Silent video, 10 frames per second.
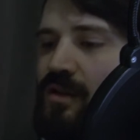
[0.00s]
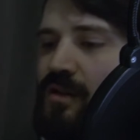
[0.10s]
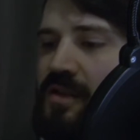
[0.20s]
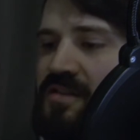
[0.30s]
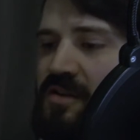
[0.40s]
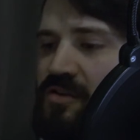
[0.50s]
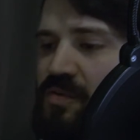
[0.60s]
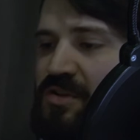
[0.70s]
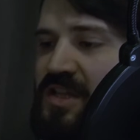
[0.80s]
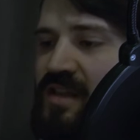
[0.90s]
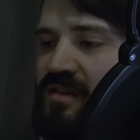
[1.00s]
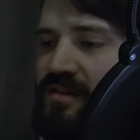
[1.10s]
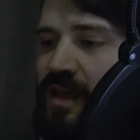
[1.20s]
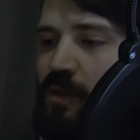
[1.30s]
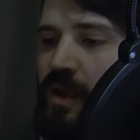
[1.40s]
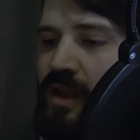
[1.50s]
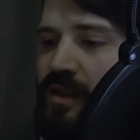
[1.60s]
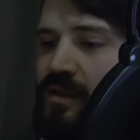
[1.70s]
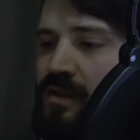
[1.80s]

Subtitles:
Easier to pretend that way.